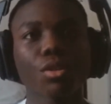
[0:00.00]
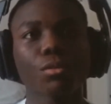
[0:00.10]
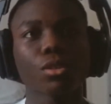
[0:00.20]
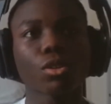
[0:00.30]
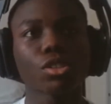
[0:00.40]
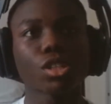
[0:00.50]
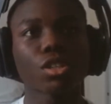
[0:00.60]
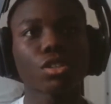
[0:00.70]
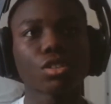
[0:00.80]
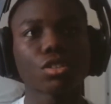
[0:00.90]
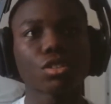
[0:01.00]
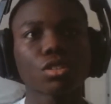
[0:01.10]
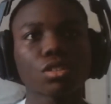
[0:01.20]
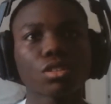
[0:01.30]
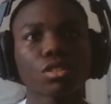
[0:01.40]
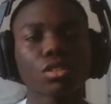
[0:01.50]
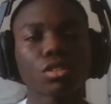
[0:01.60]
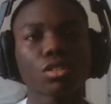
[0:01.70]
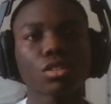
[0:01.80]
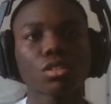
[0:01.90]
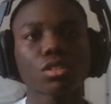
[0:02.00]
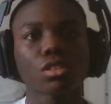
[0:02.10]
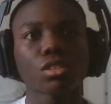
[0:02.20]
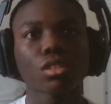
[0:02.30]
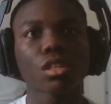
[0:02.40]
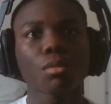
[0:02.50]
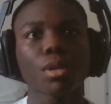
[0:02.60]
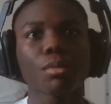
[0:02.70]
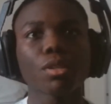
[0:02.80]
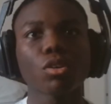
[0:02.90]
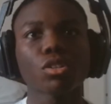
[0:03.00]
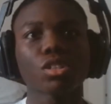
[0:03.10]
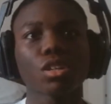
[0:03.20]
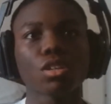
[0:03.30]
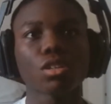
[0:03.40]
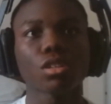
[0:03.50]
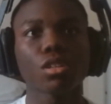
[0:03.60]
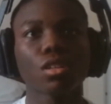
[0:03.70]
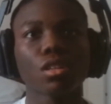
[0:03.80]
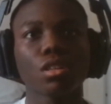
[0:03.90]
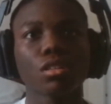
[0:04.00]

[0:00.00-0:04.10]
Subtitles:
I forget what number Lawrence Taylor is. That might have been Lawrence Taylor.